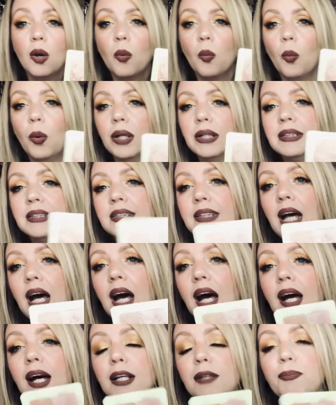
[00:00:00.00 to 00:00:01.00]
one
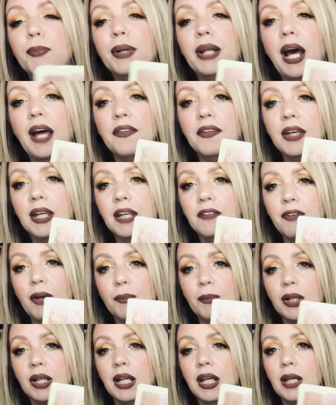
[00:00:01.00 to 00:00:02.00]
side, but I think if
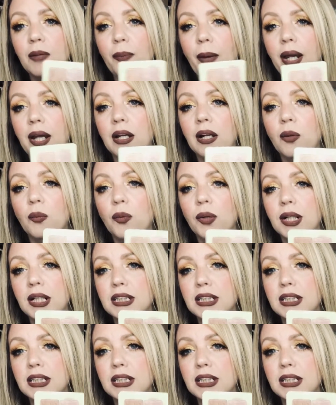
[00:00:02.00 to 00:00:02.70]
I'm gonna hit pan on one,